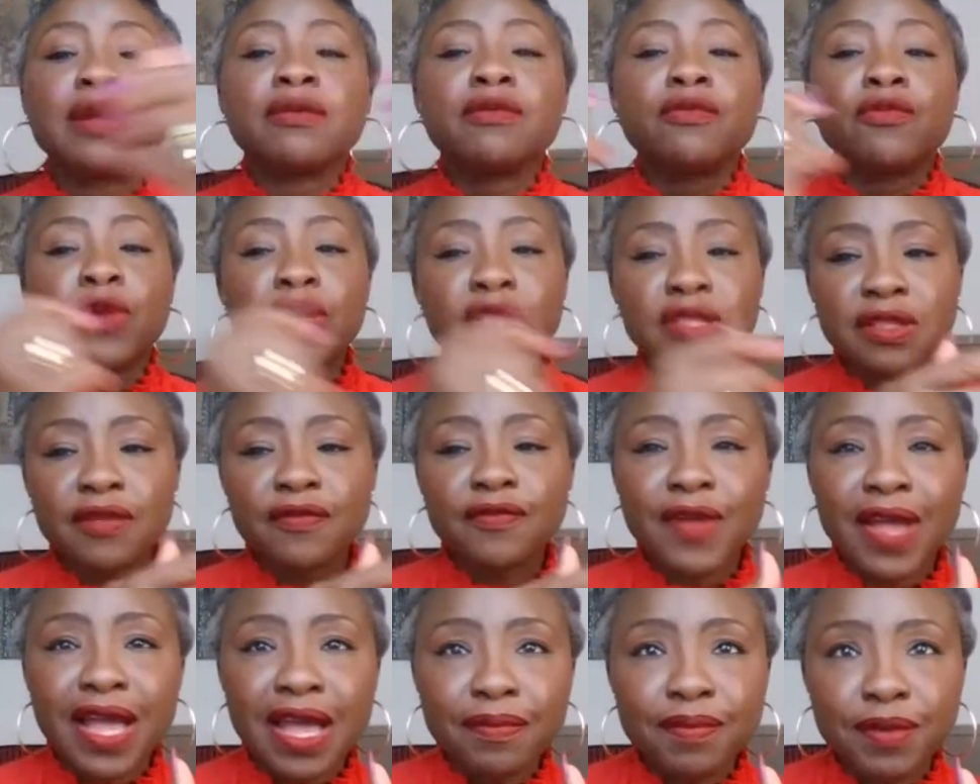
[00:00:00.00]
with the
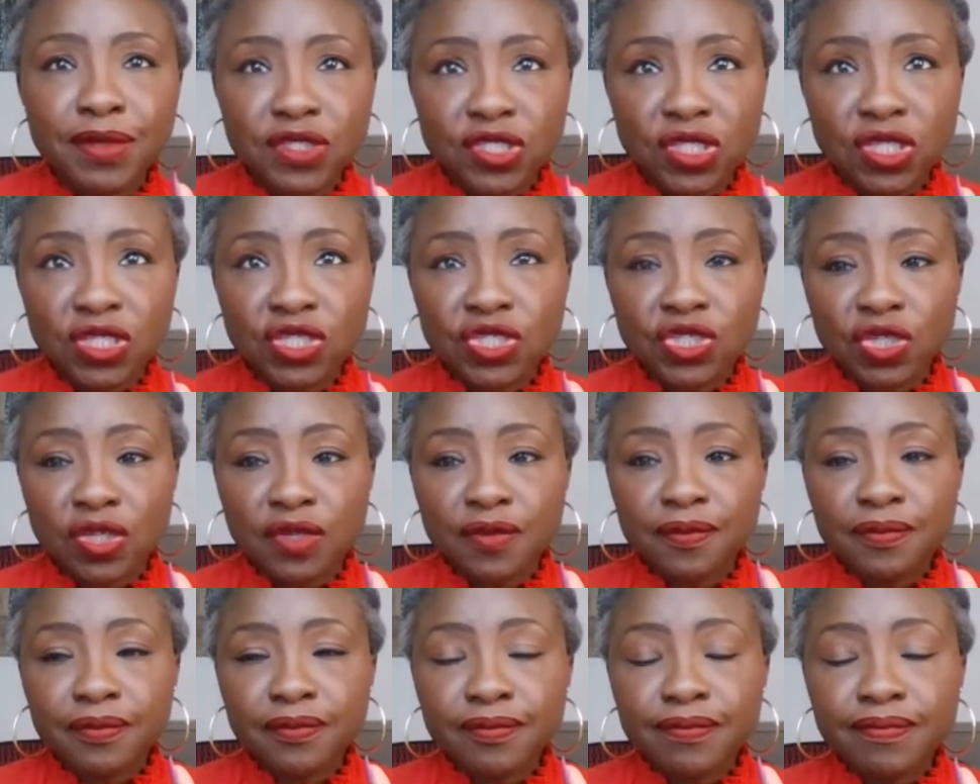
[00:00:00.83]
VAWA petition.
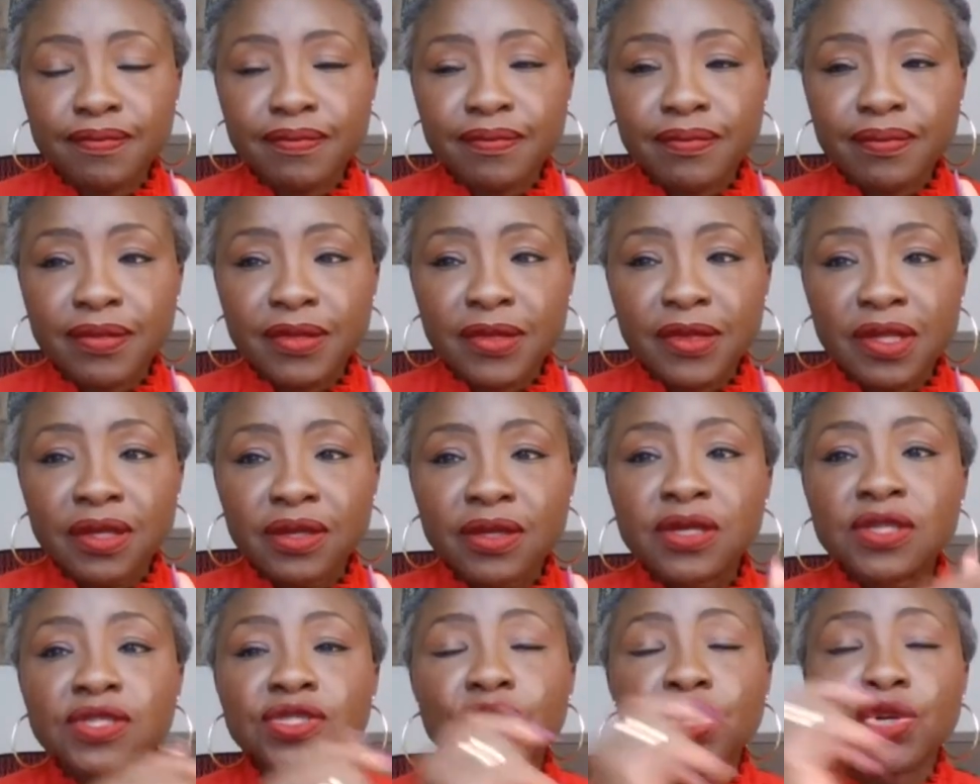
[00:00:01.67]

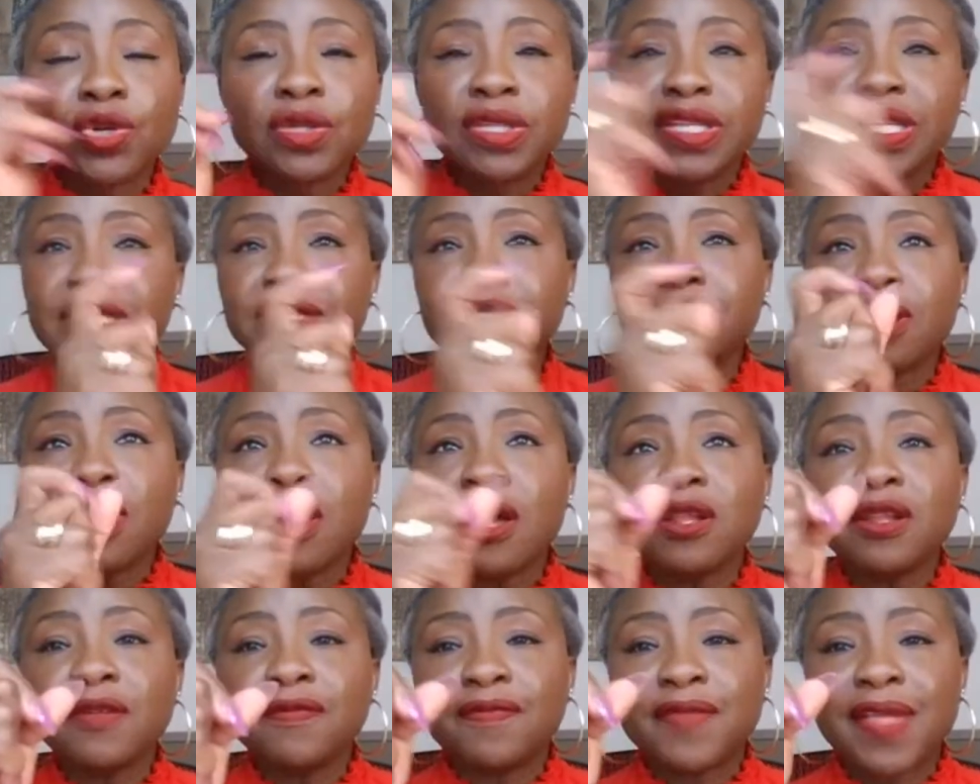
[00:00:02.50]
So you list
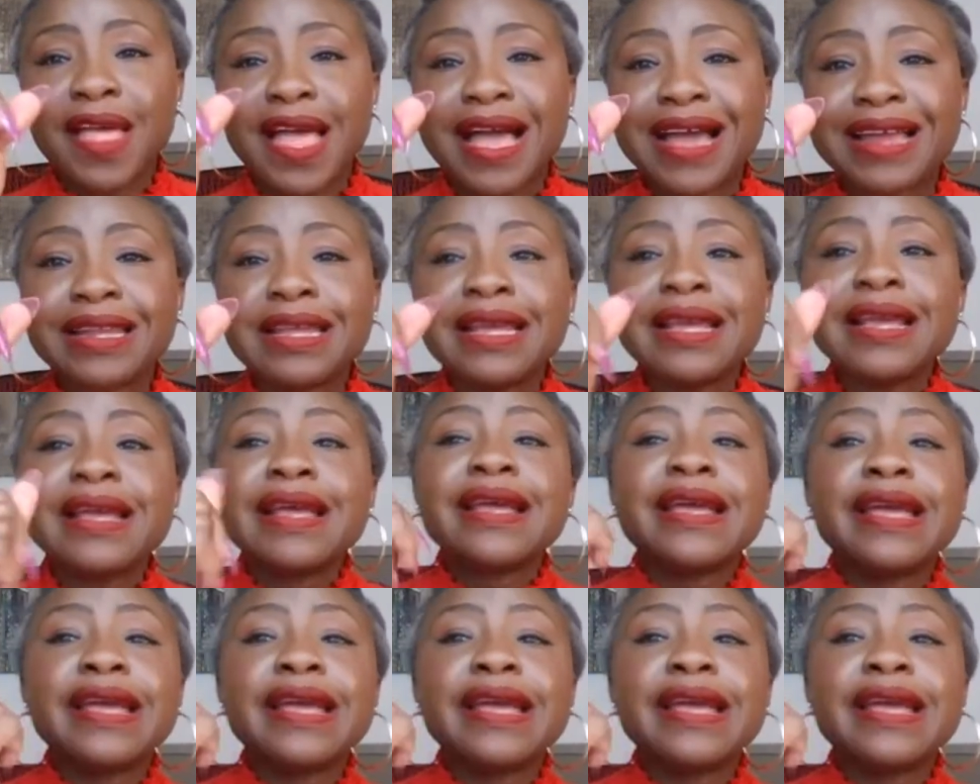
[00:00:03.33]
all of that.